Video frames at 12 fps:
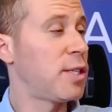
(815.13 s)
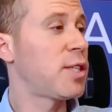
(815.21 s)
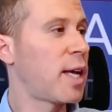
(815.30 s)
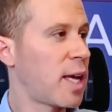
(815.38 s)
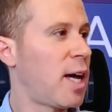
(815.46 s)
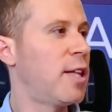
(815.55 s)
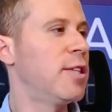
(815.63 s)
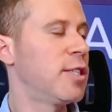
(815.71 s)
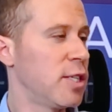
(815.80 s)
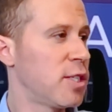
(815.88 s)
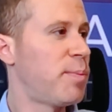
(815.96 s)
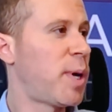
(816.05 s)
Yes, I
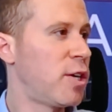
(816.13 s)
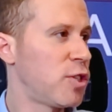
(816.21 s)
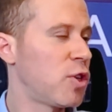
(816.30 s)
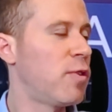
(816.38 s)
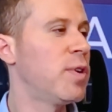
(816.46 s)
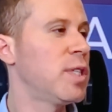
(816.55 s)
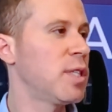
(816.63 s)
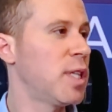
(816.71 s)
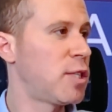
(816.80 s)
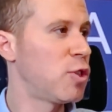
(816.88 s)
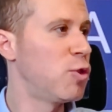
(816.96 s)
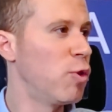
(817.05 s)
can. This is a better
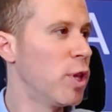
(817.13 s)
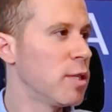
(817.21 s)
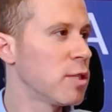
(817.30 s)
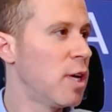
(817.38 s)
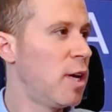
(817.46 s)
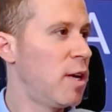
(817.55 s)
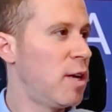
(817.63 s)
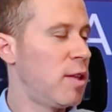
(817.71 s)
service. Let's do this.